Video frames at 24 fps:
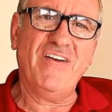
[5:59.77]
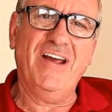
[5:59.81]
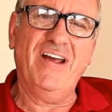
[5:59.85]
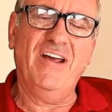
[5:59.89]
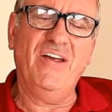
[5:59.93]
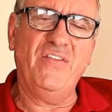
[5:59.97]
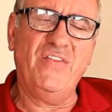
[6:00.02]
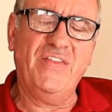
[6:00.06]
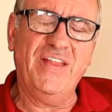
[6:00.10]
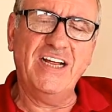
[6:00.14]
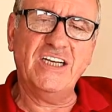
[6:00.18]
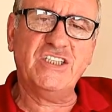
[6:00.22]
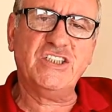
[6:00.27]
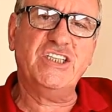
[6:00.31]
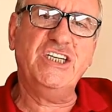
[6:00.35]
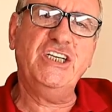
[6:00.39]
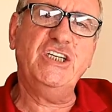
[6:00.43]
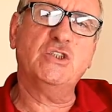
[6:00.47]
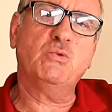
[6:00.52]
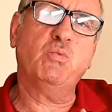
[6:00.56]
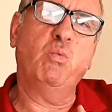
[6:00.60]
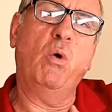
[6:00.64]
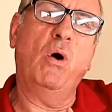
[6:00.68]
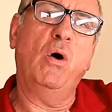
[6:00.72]
it. This
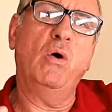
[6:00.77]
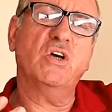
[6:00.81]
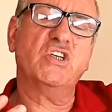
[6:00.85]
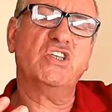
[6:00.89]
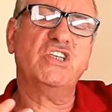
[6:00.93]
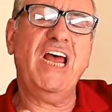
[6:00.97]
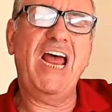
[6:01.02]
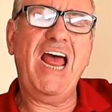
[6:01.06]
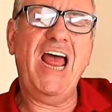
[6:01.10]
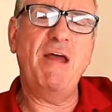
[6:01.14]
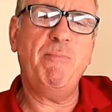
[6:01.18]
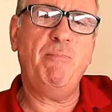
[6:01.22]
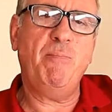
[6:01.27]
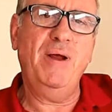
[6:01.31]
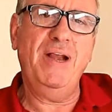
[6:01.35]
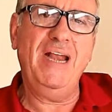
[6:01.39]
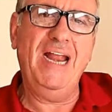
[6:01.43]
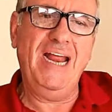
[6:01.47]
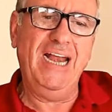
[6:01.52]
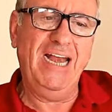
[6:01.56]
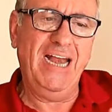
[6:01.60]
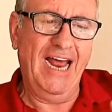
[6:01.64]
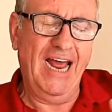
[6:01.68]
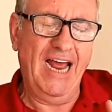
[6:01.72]
is what's
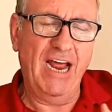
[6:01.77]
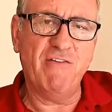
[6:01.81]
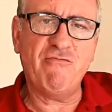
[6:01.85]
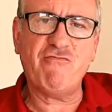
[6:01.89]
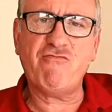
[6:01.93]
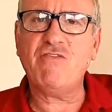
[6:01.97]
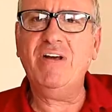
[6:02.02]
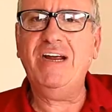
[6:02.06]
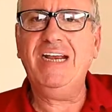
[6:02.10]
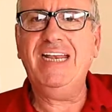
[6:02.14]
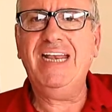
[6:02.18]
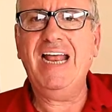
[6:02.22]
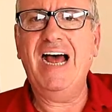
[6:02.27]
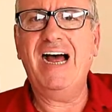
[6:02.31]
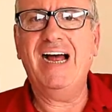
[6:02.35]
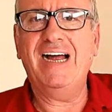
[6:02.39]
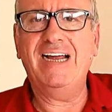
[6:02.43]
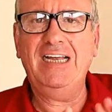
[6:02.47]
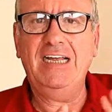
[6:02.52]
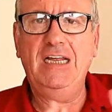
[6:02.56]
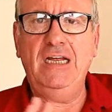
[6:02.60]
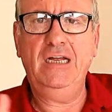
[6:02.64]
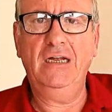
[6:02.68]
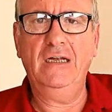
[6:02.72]
happening every
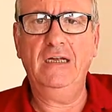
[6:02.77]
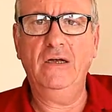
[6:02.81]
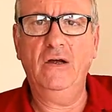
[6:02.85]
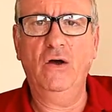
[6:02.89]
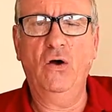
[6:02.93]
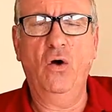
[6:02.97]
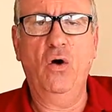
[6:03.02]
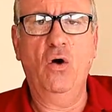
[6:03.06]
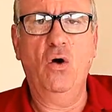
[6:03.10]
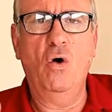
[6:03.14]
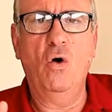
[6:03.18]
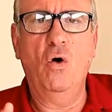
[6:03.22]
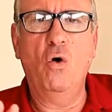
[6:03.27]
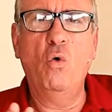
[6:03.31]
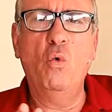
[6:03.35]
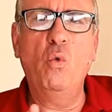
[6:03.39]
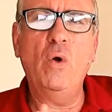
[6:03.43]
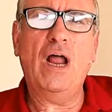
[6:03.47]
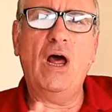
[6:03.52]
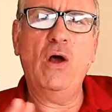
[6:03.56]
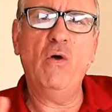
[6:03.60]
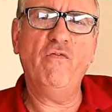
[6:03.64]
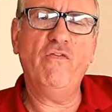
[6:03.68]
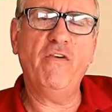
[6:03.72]
day
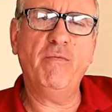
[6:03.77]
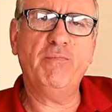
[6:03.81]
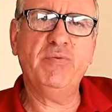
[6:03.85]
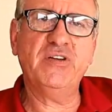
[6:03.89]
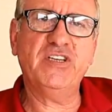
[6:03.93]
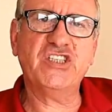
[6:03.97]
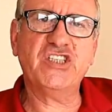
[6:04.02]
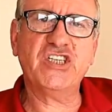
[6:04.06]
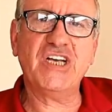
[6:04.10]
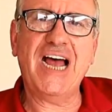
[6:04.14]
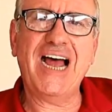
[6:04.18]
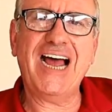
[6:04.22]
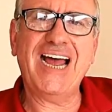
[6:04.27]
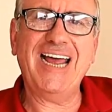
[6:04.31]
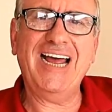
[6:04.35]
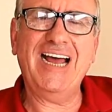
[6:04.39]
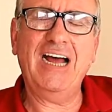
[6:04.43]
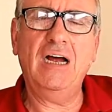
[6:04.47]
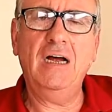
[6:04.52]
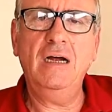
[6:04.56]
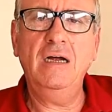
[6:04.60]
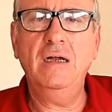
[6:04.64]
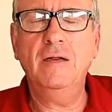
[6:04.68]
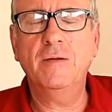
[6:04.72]
all over
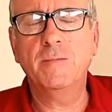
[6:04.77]
Pattaya